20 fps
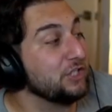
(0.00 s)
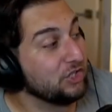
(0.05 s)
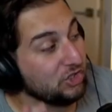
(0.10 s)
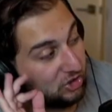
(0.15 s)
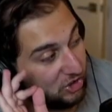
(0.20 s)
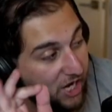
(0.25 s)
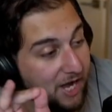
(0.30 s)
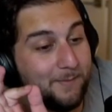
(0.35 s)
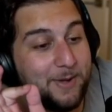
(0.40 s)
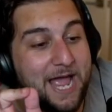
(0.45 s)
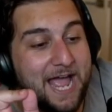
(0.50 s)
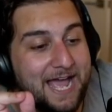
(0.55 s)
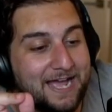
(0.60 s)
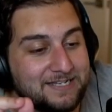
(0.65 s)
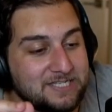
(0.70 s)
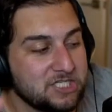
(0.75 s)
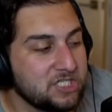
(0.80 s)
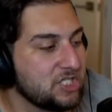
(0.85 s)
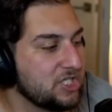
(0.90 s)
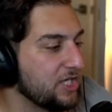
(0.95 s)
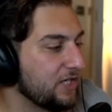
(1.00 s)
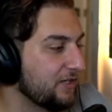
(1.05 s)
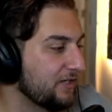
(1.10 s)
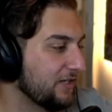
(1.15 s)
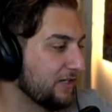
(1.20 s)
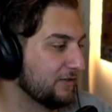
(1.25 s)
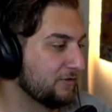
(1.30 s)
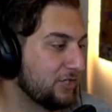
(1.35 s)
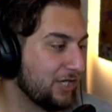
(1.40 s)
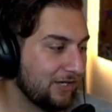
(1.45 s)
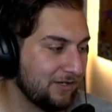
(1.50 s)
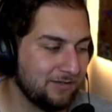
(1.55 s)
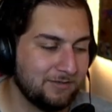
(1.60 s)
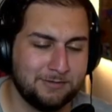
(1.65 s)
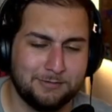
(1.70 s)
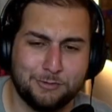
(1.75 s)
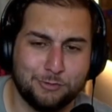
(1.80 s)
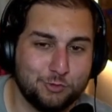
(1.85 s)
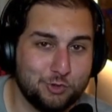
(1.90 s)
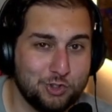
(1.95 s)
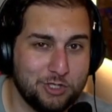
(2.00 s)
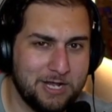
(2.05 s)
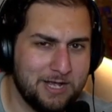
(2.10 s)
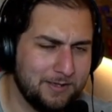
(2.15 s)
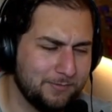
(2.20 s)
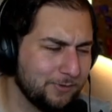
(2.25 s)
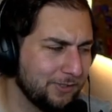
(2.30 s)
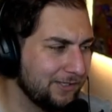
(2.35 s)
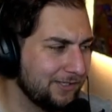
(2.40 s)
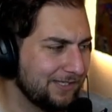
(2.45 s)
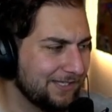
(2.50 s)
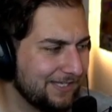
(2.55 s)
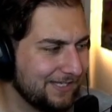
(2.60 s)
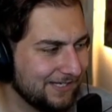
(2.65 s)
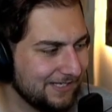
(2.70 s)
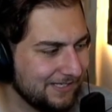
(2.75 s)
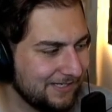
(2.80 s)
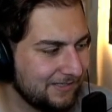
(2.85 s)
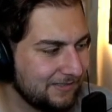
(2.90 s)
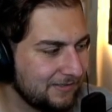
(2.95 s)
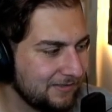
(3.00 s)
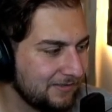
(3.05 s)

Dumbass. Good job, idiot.